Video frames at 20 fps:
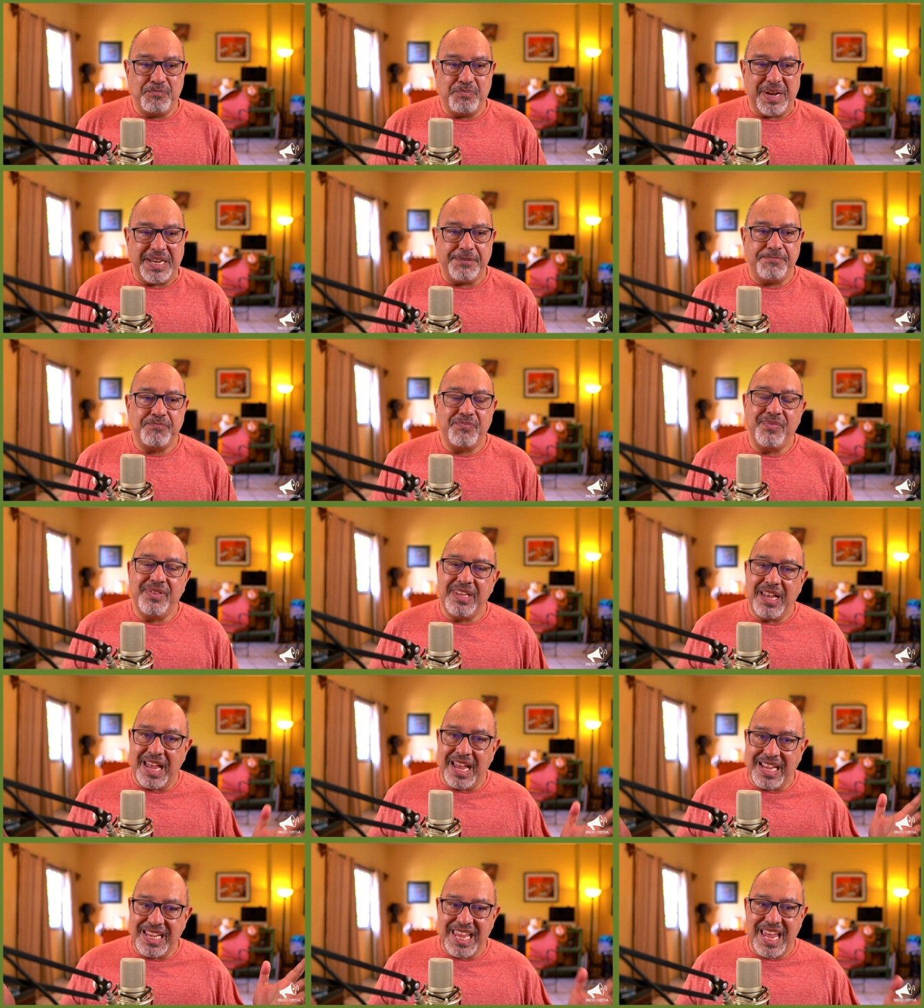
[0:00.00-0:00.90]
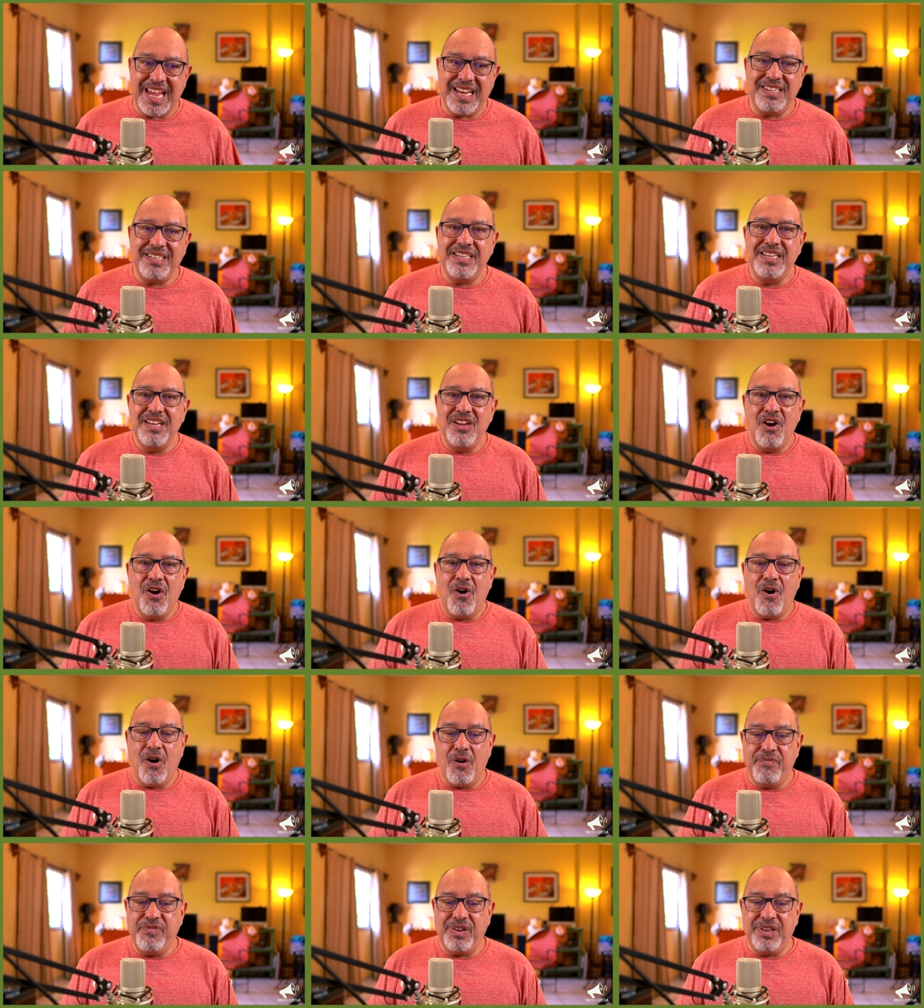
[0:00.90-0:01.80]
But again,
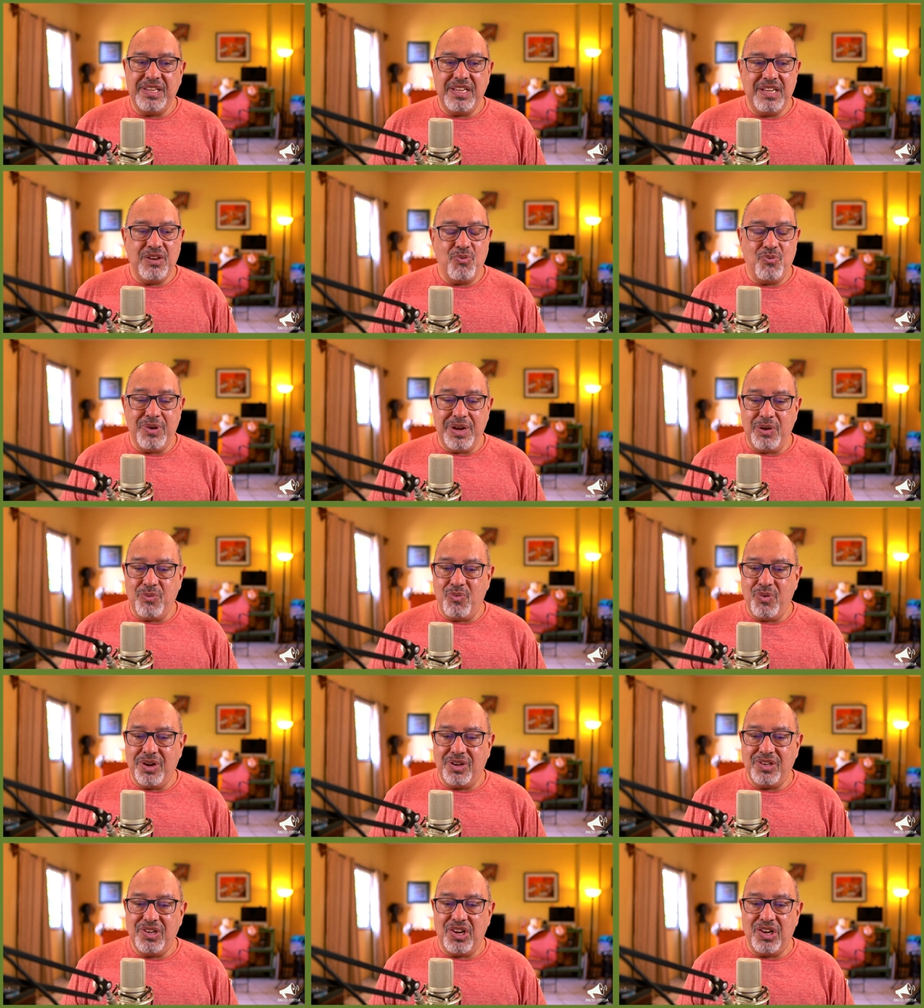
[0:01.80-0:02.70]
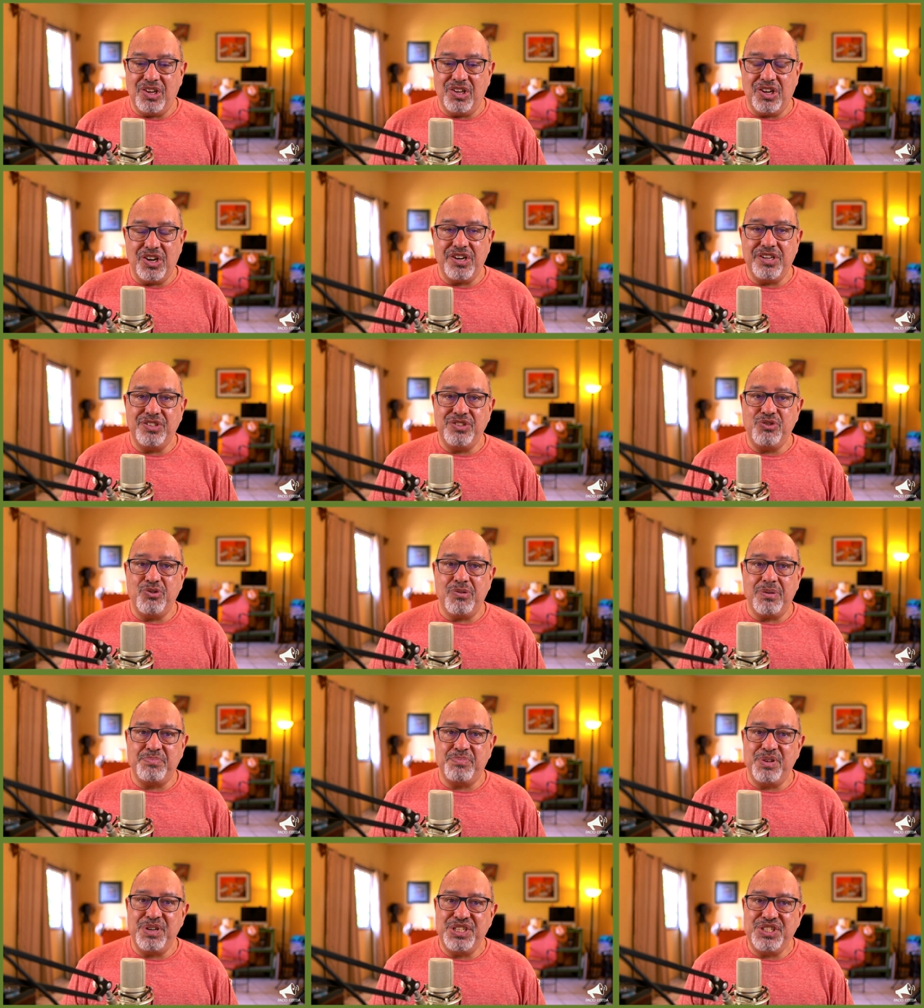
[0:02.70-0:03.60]
hopefully, we will learn
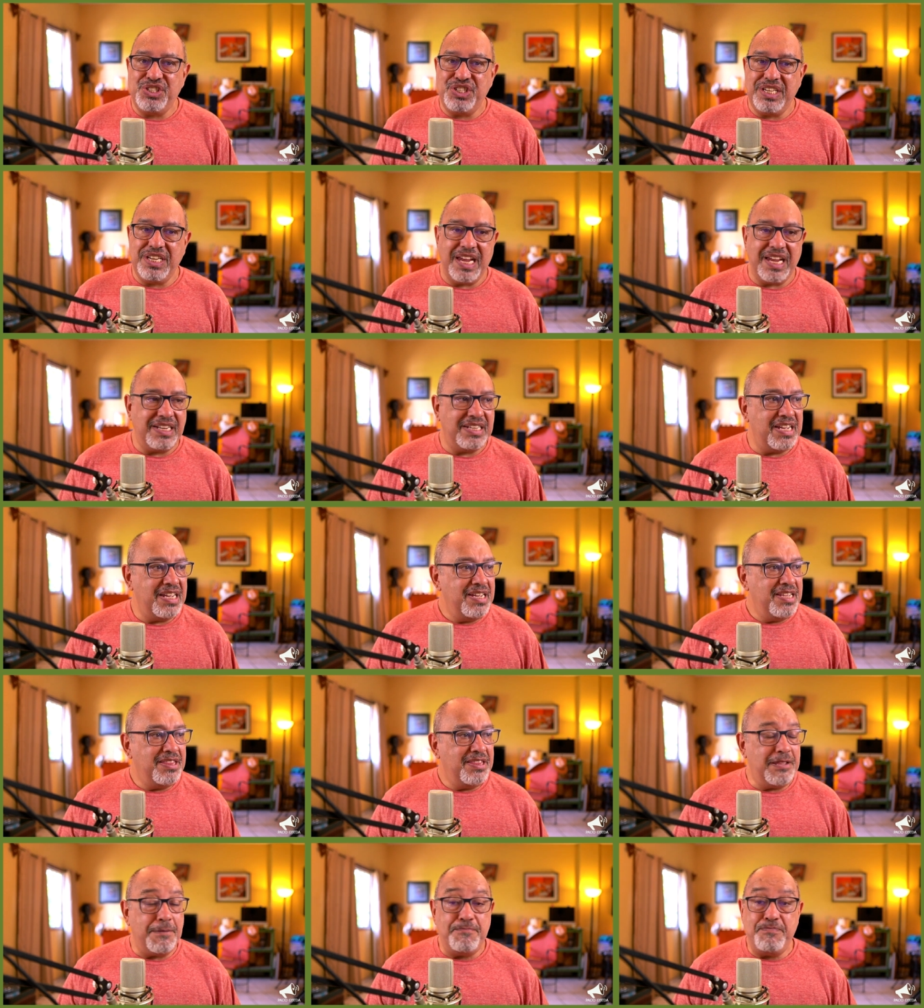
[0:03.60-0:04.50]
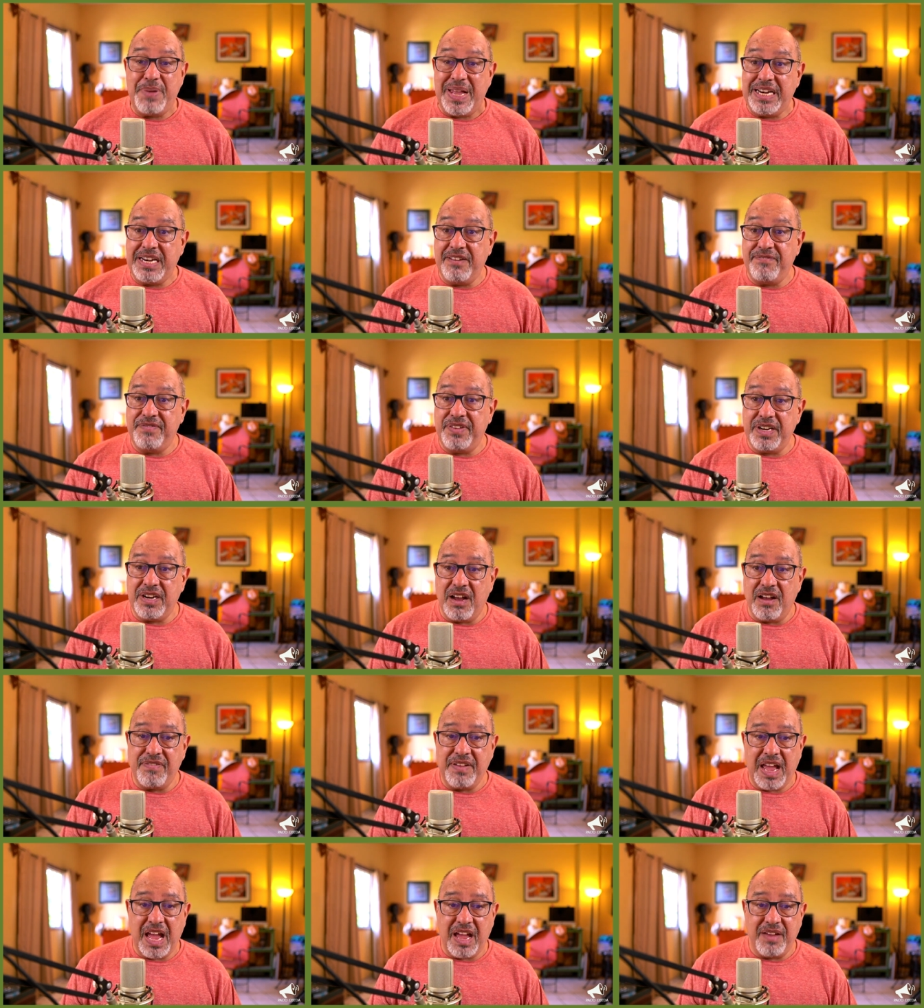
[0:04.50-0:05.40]
to appreciate the benefit
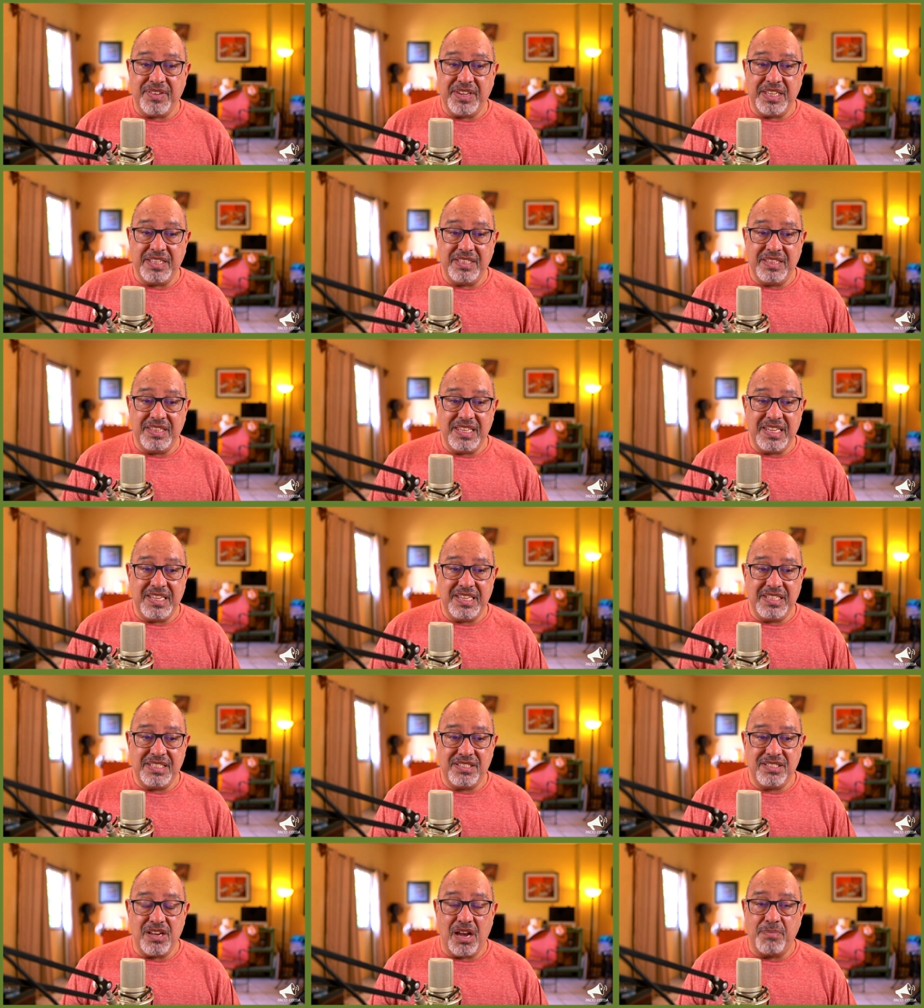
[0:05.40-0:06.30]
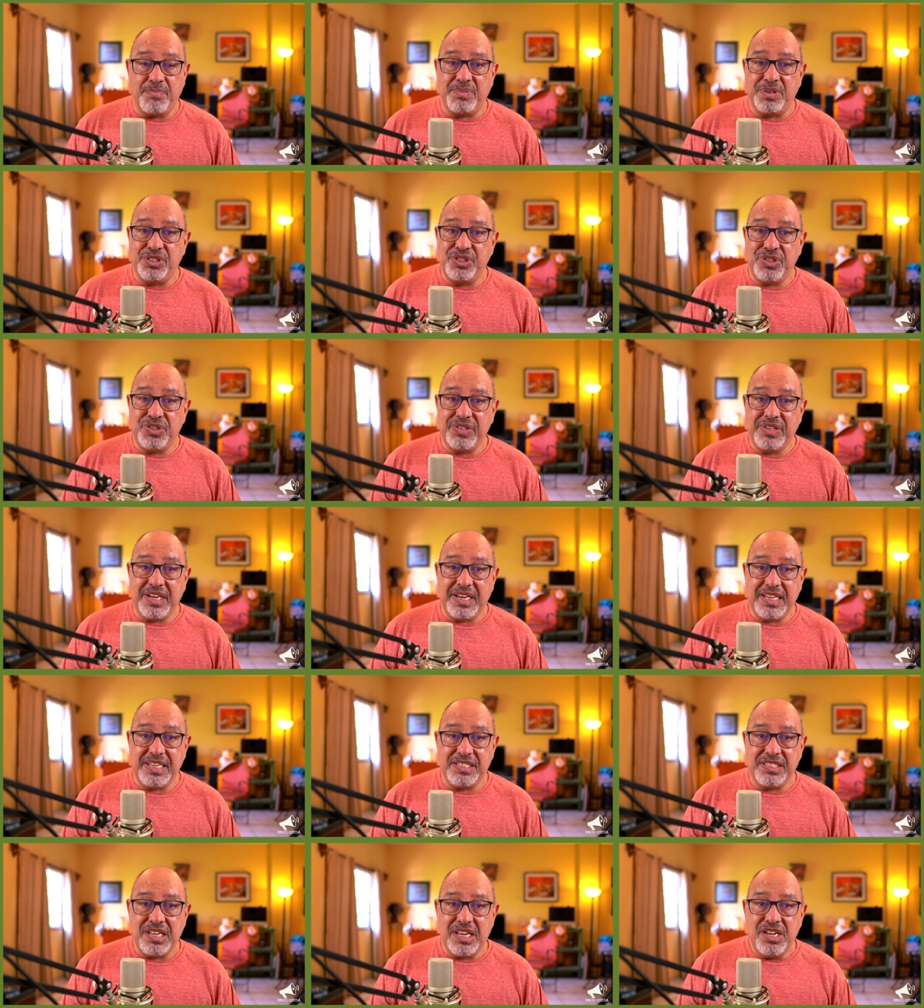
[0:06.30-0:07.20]
of having these
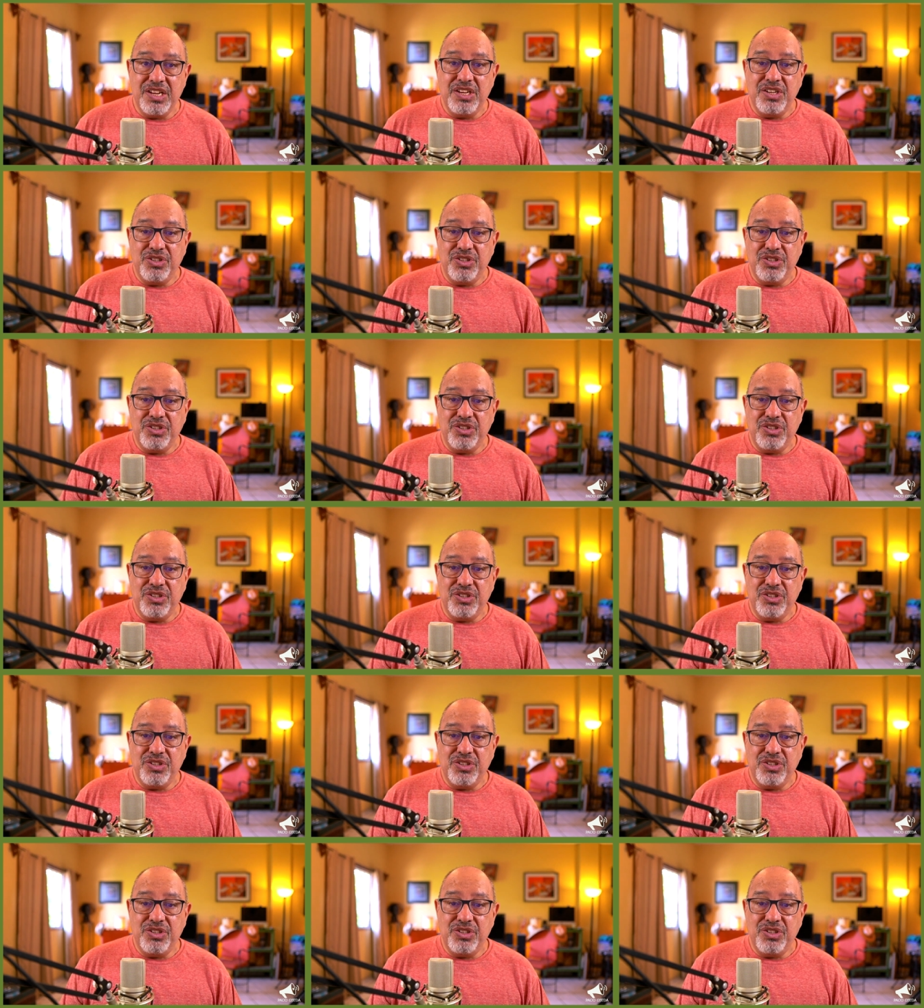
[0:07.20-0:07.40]
opportunities